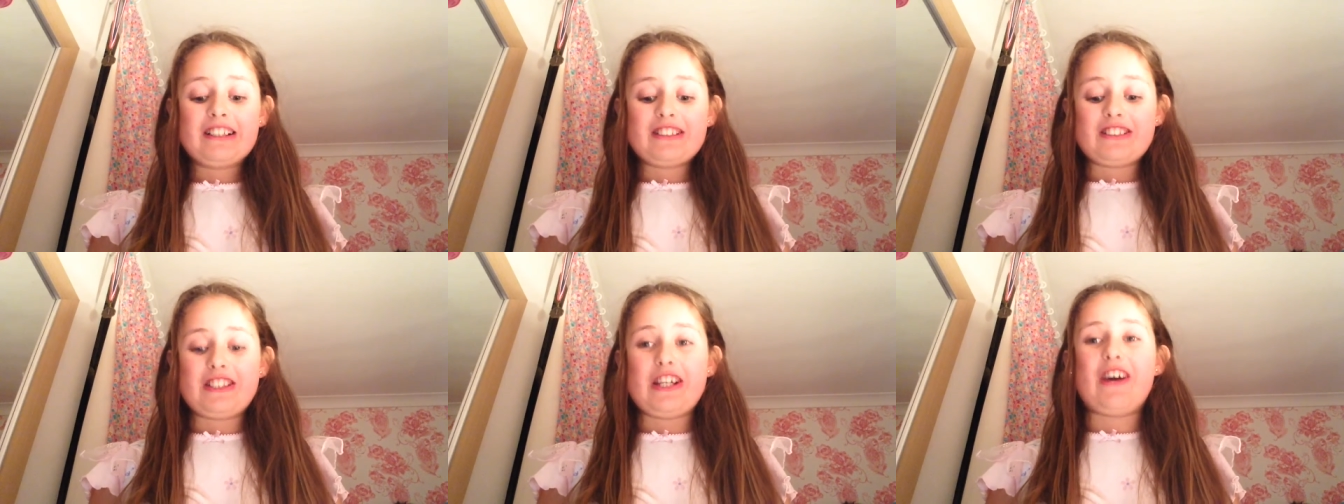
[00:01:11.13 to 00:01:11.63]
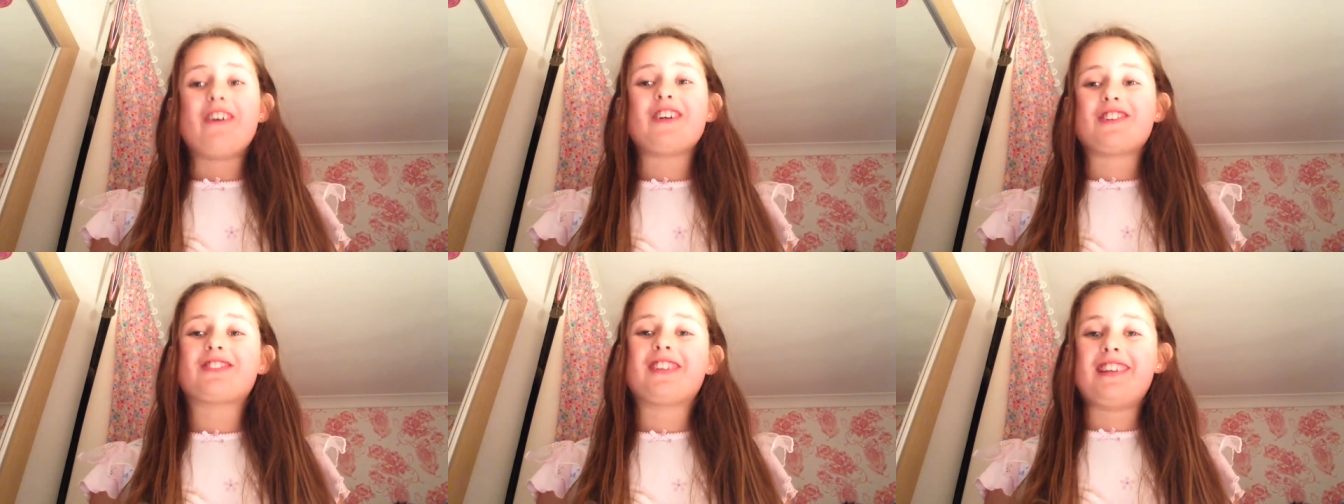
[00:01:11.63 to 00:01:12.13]
So
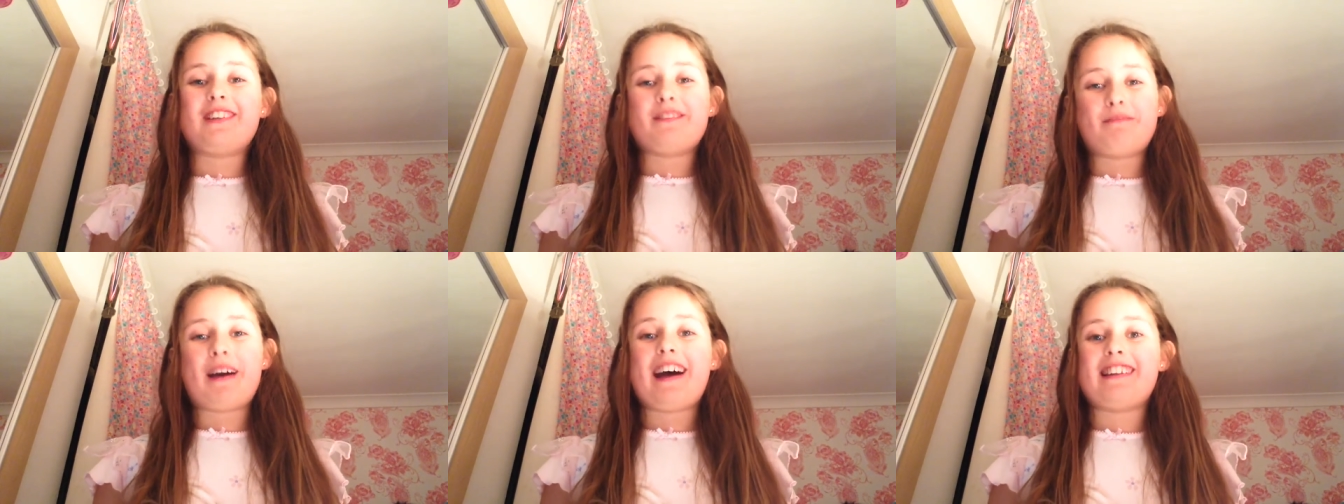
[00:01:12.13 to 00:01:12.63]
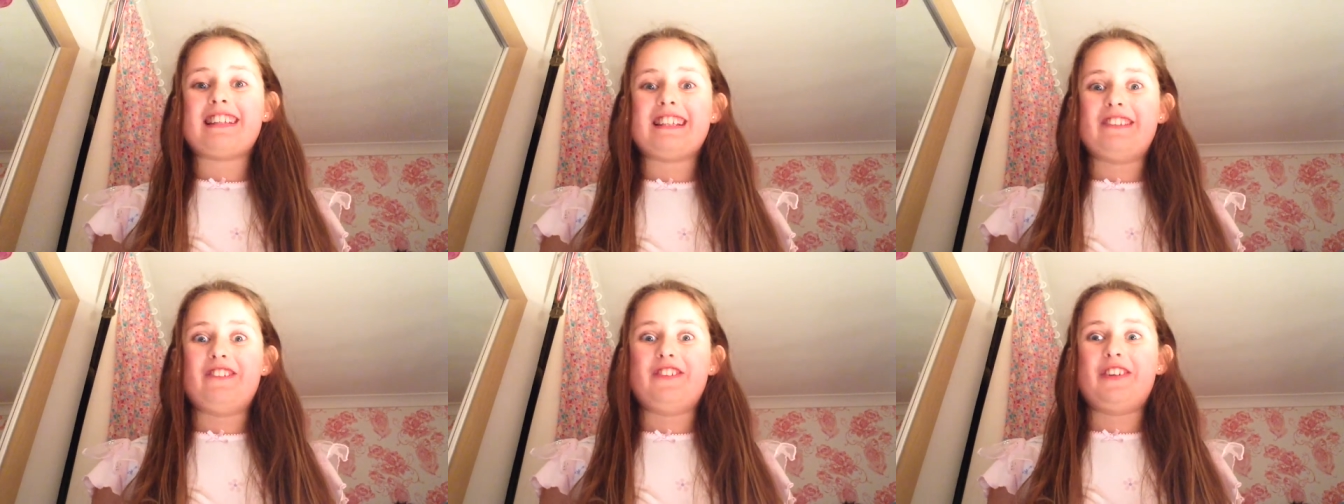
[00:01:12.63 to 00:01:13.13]
it's really bad
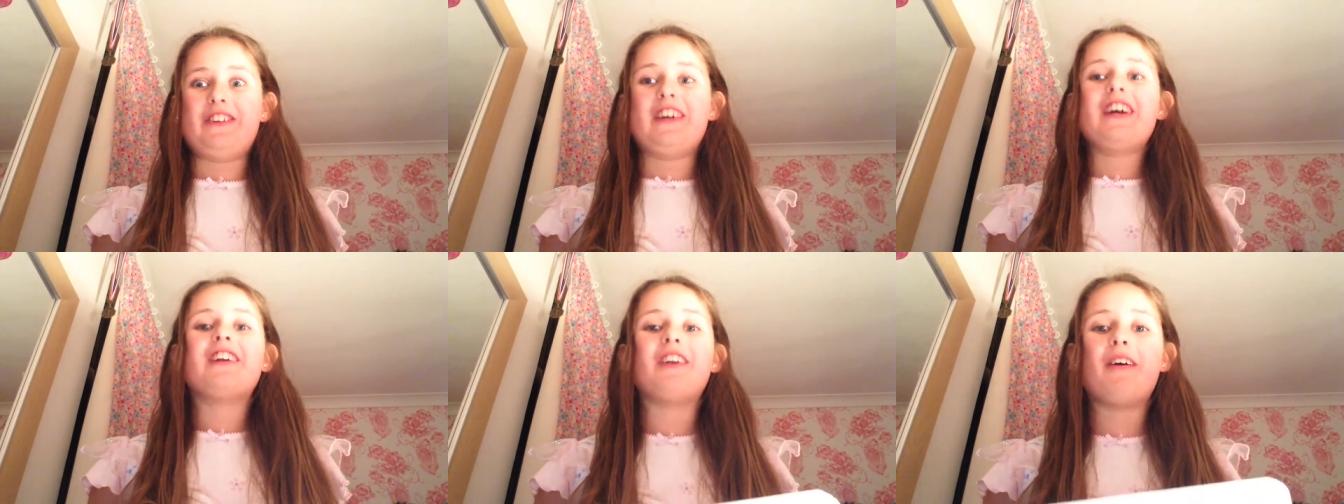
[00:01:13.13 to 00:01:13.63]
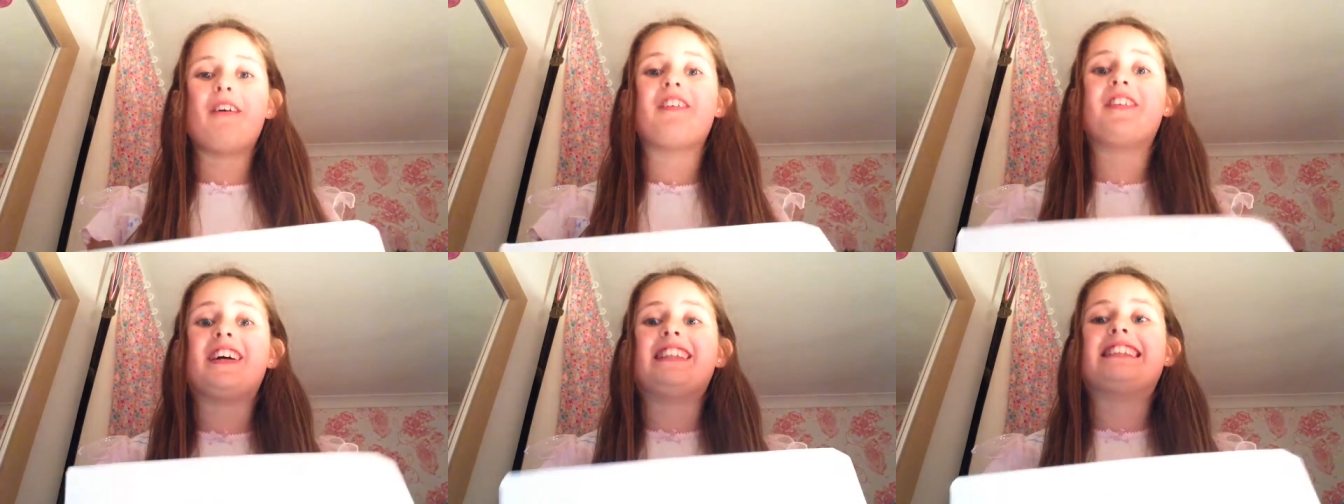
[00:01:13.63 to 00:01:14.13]
if you, no
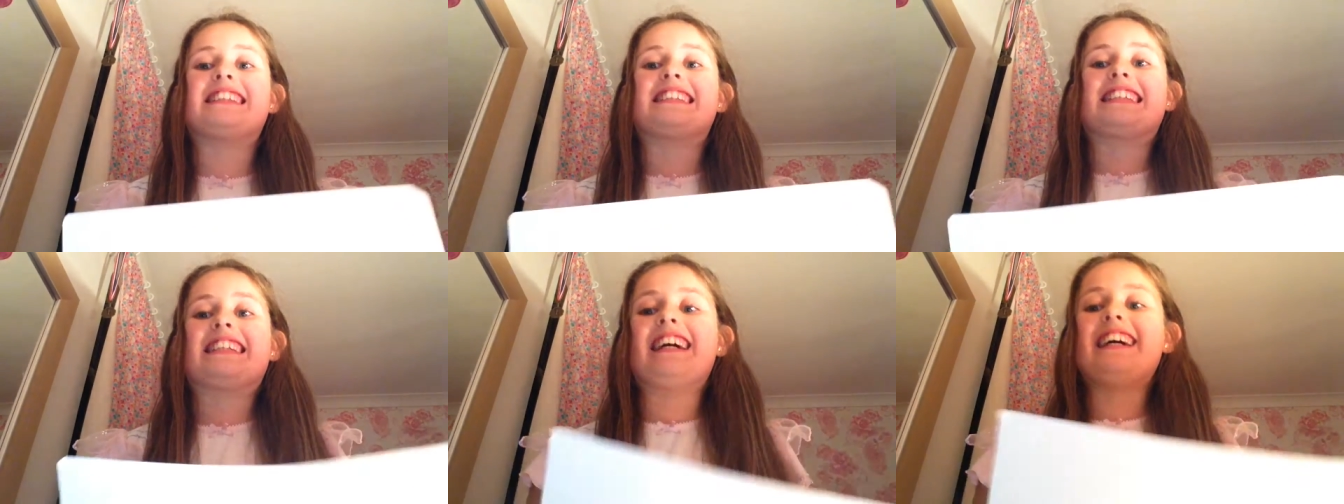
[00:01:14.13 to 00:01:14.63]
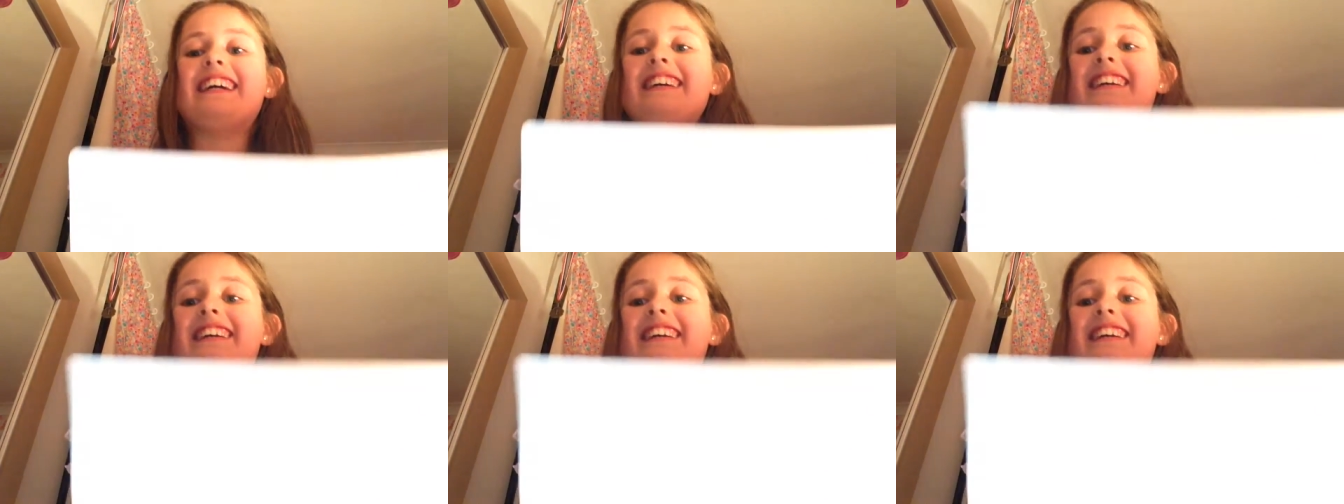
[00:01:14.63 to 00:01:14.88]
offence, okay?